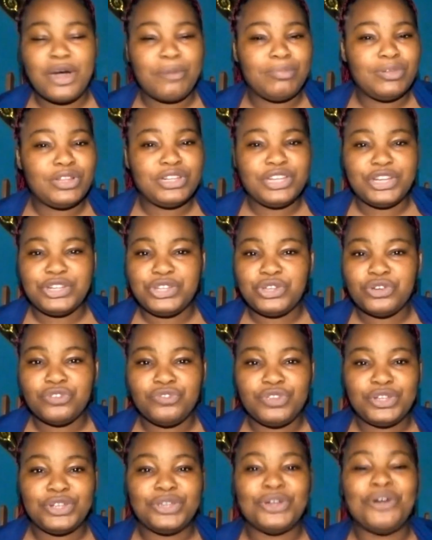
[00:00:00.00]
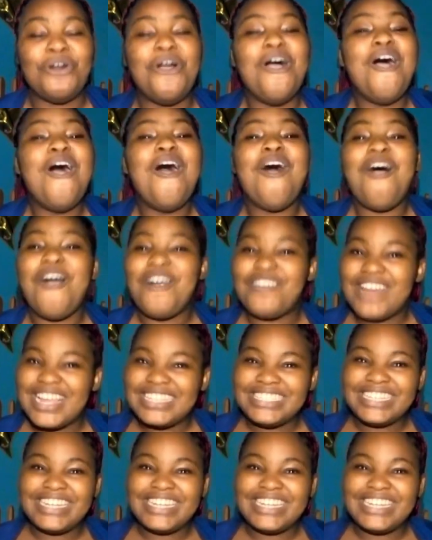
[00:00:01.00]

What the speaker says: upload a new video. Alright,